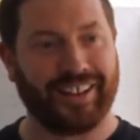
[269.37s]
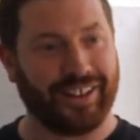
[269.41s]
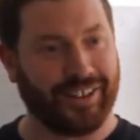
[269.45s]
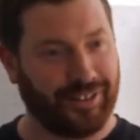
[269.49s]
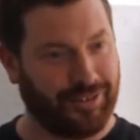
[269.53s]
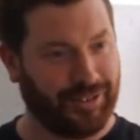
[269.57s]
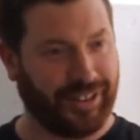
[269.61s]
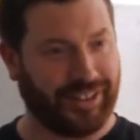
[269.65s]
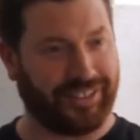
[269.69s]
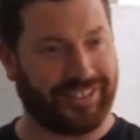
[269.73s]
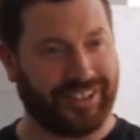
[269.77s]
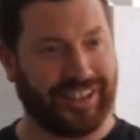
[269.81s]

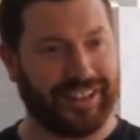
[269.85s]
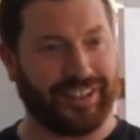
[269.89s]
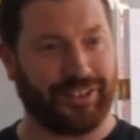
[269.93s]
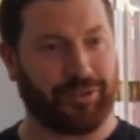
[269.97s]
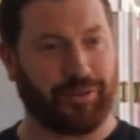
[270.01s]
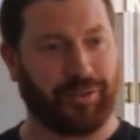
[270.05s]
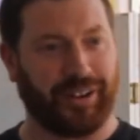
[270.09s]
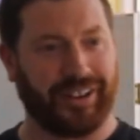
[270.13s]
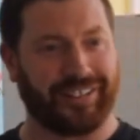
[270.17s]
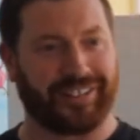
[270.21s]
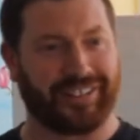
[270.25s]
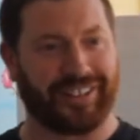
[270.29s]
You had to see it
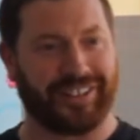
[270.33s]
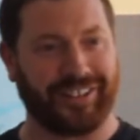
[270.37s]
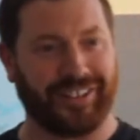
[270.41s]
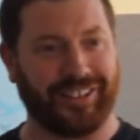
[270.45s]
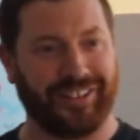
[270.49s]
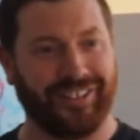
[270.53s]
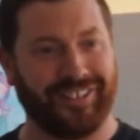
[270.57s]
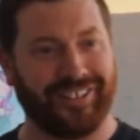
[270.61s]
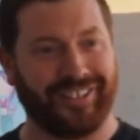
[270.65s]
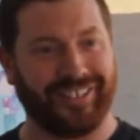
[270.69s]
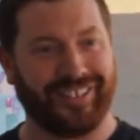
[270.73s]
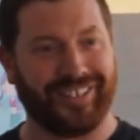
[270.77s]
twice, didn't
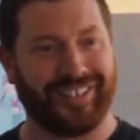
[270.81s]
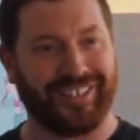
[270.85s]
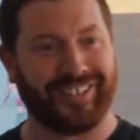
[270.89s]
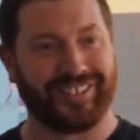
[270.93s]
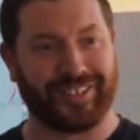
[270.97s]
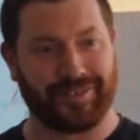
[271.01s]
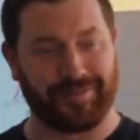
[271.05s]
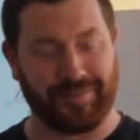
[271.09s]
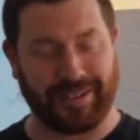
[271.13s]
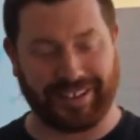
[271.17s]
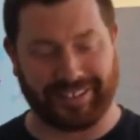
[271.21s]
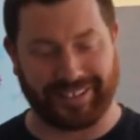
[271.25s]
you?
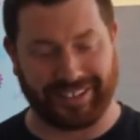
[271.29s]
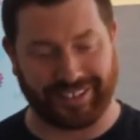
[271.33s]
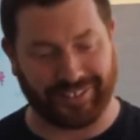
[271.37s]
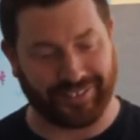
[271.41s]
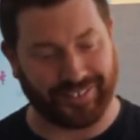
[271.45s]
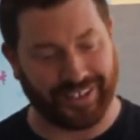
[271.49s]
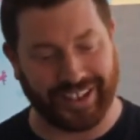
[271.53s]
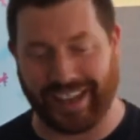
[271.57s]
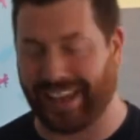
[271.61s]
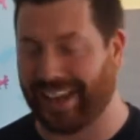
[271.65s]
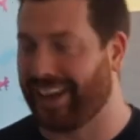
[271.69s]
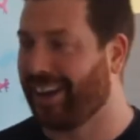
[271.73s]
Mm-hmm. To make sense
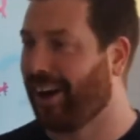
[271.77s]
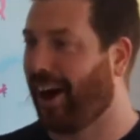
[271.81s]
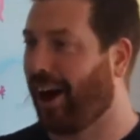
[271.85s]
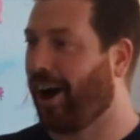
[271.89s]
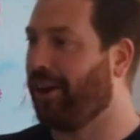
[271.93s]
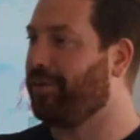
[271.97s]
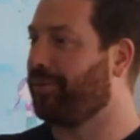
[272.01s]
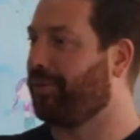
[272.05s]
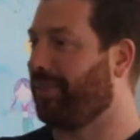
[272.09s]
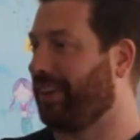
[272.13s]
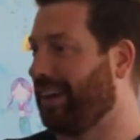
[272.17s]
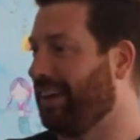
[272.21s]
of it.
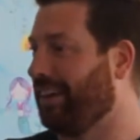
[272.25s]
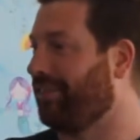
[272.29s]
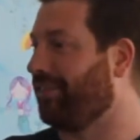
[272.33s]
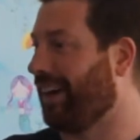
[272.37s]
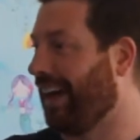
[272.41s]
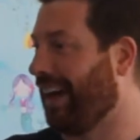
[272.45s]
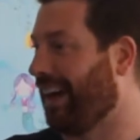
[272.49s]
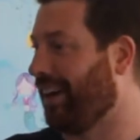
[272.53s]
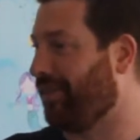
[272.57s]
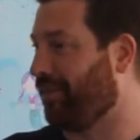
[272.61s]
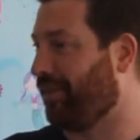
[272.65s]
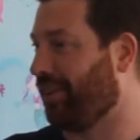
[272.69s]
Hopefully you'll
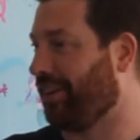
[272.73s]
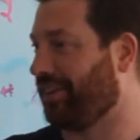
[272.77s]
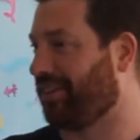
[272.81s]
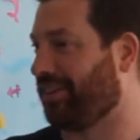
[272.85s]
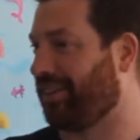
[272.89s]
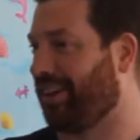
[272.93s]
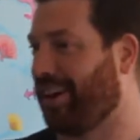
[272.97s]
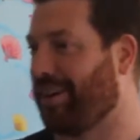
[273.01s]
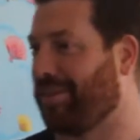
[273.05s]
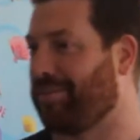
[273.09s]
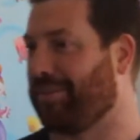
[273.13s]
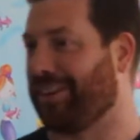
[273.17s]
get it first
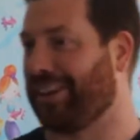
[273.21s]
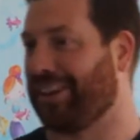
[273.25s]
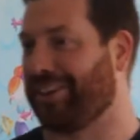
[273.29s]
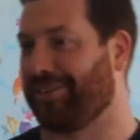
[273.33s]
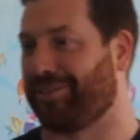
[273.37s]
time.